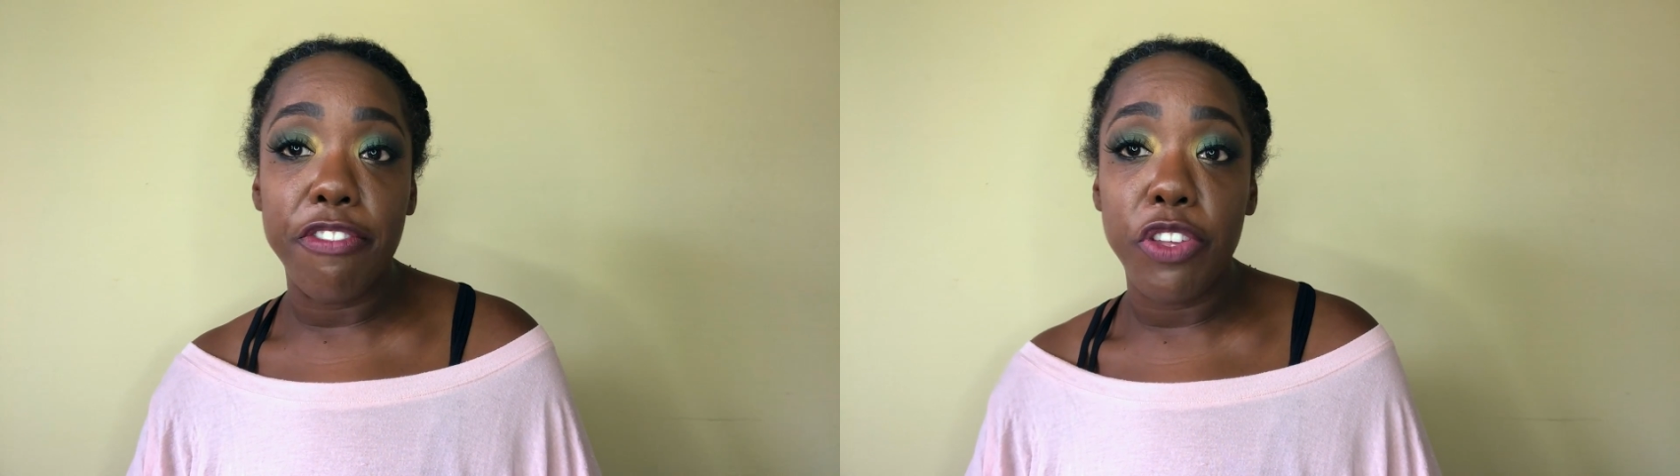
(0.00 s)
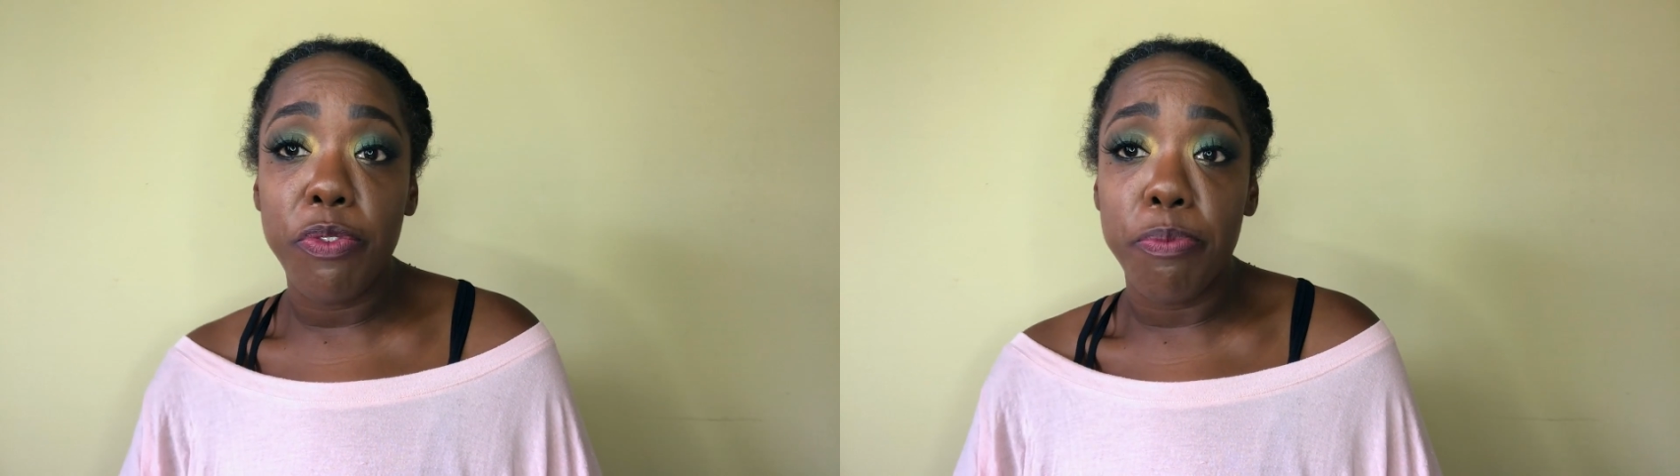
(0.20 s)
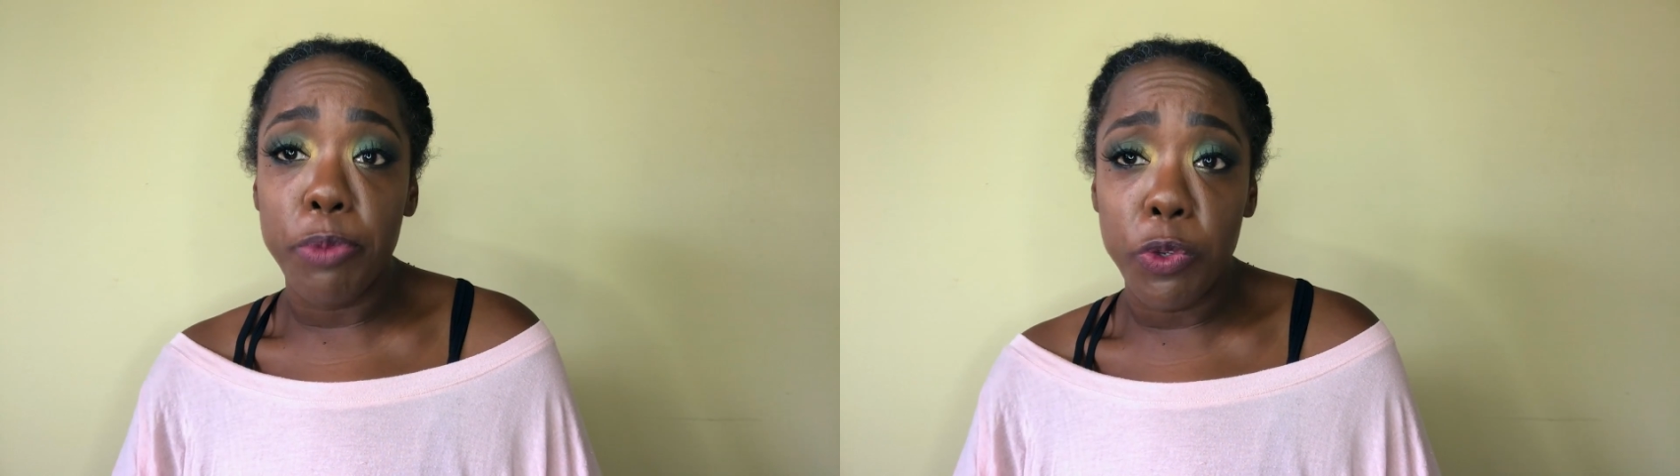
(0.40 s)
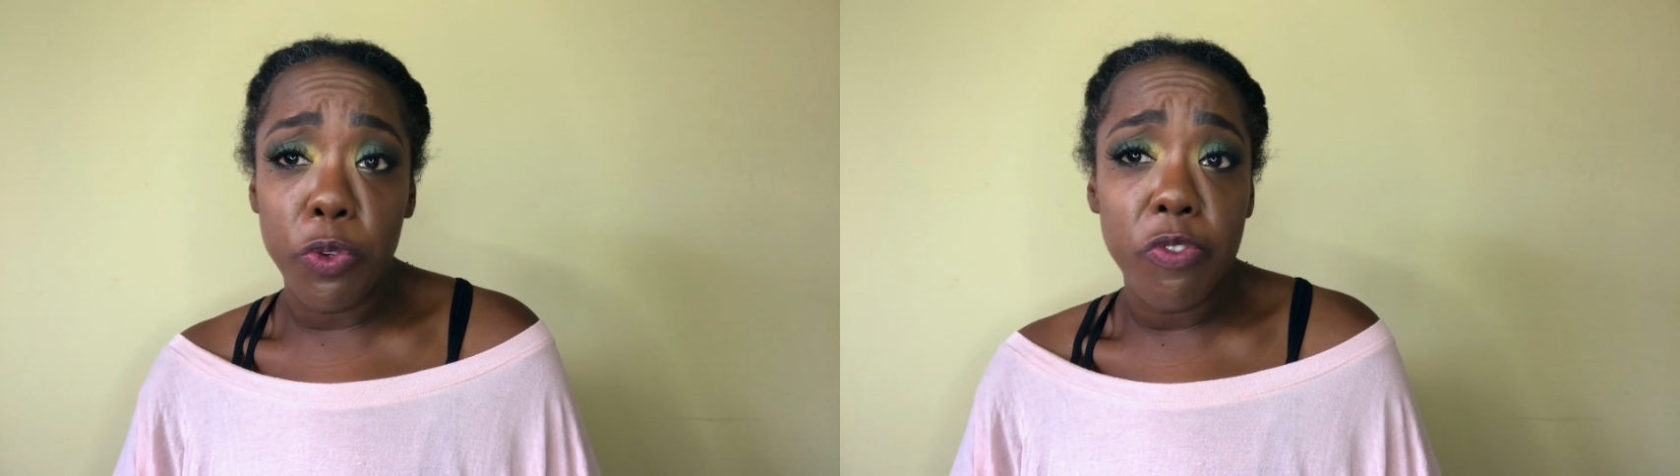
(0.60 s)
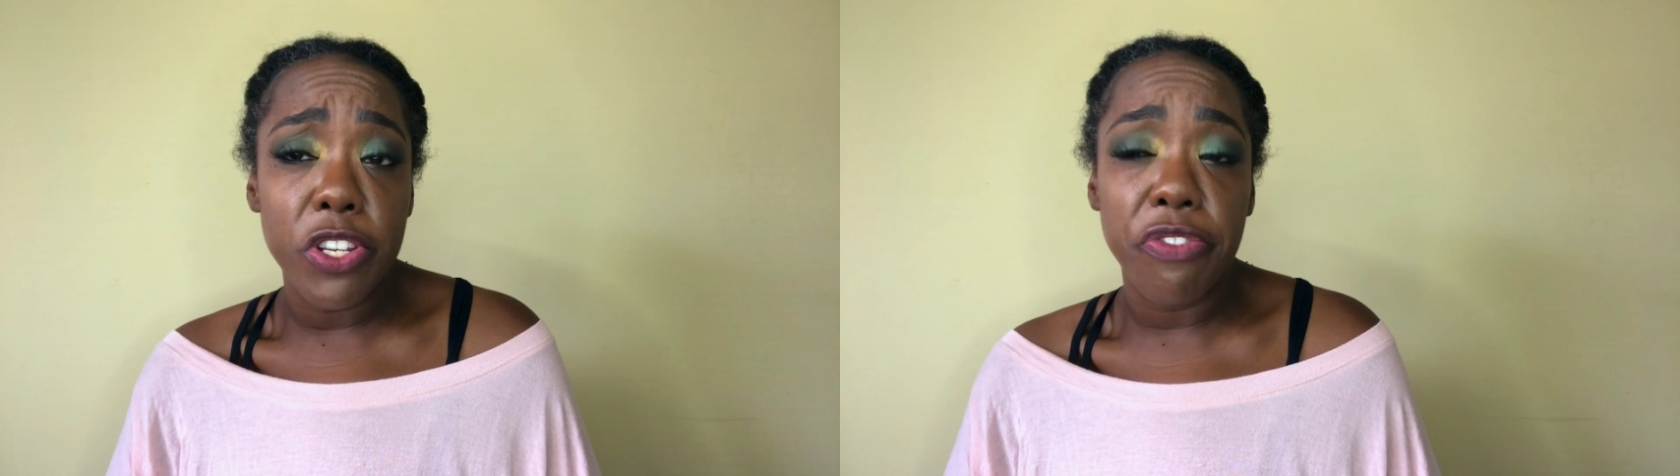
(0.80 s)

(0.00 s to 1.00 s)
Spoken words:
if you've moved,